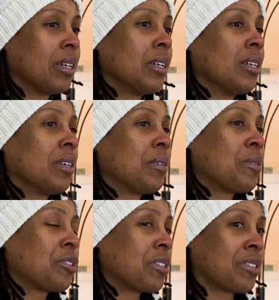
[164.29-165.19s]
Mm-hmm.
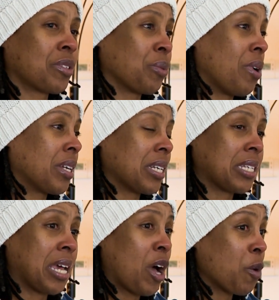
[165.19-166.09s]
She just wanted
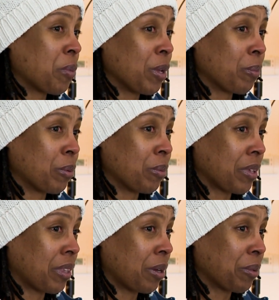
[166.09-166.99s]
to help people
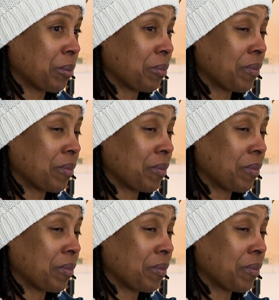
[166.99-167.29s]
with her